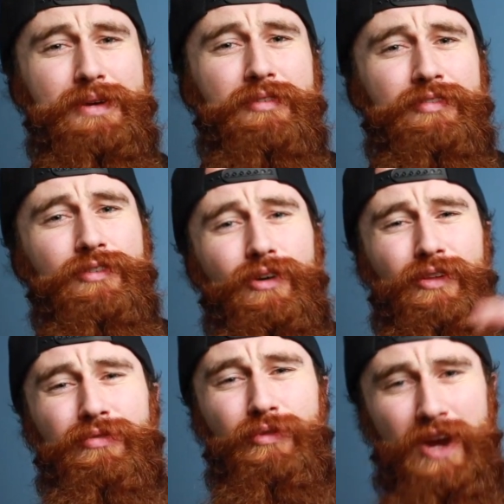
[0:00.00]
number 4,
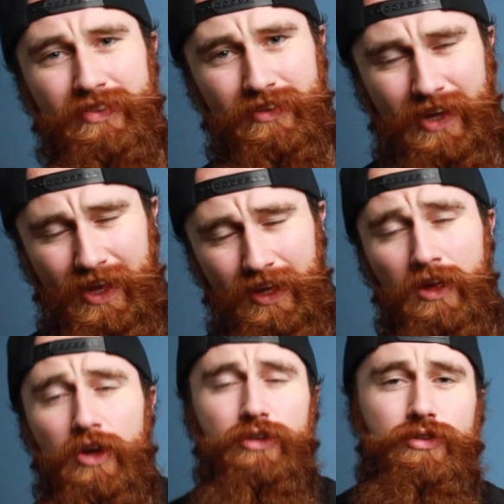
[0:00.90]
throughout the
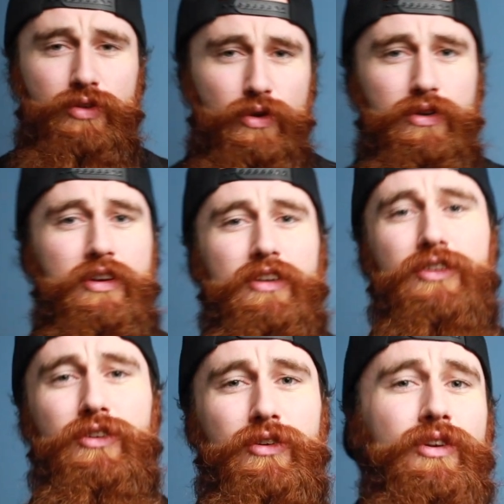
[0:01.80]
day, talk
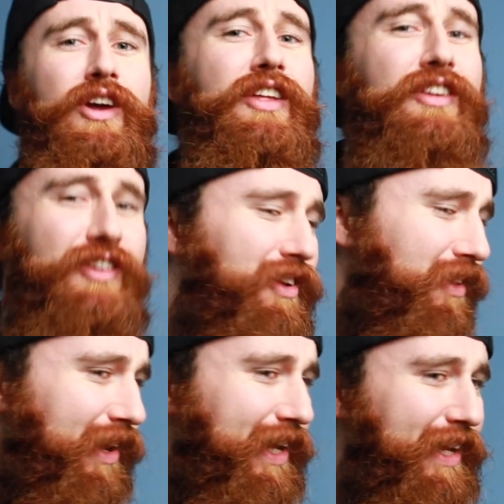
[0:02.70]
to your
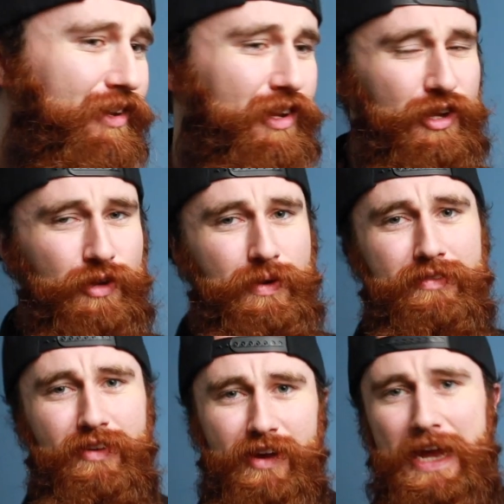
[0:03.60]
client,
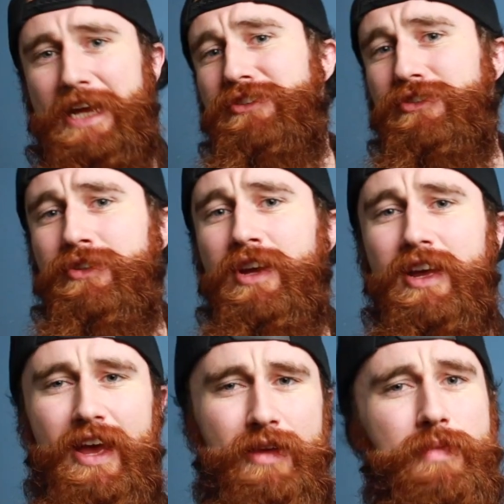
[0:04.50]
whoever hired you,
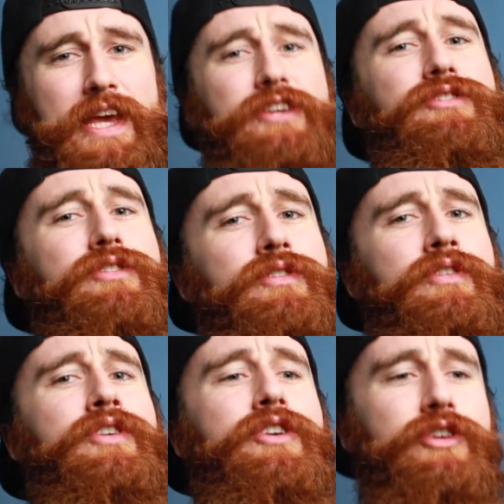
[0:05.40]
and make
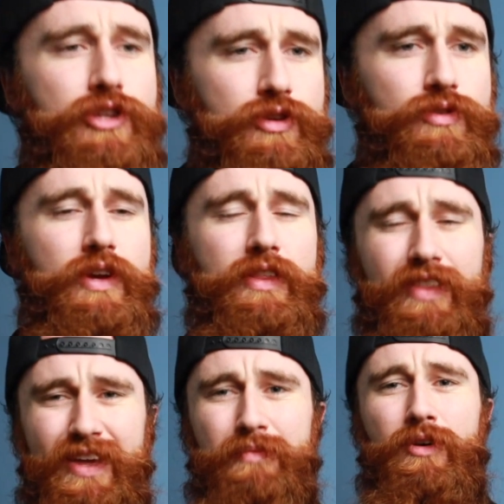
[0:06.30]
sure you
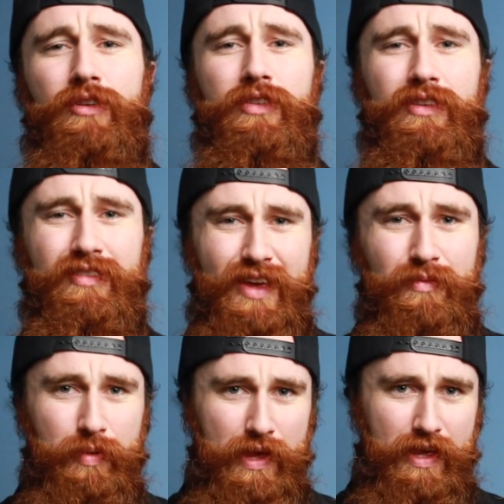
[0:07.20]
and them are on the
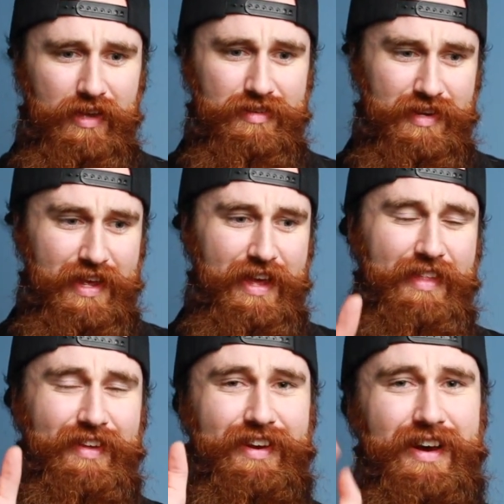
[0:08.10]
same page,
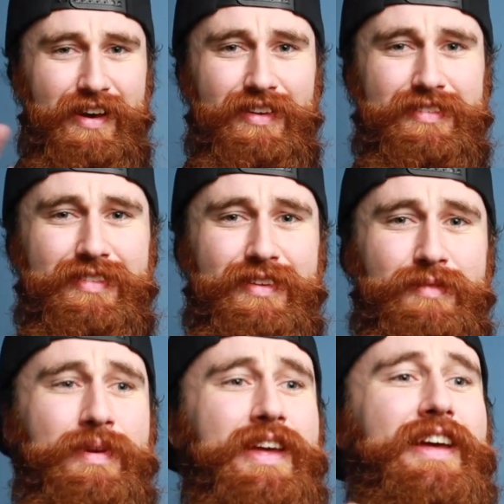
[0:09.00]
and then ask
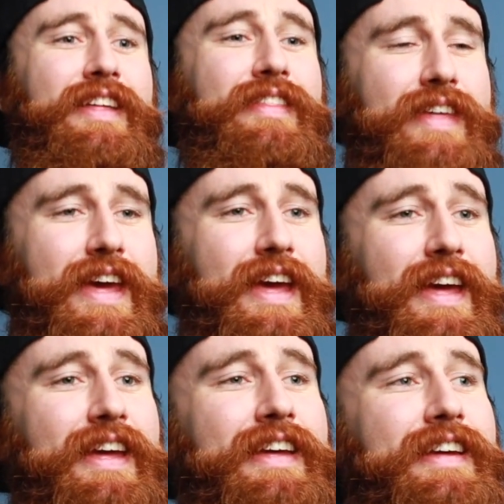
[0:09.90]
them
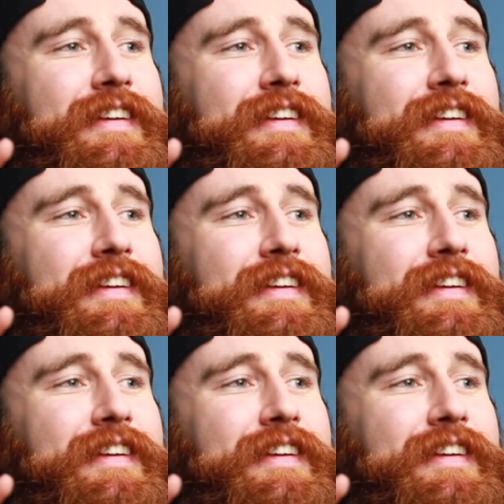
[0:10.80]
their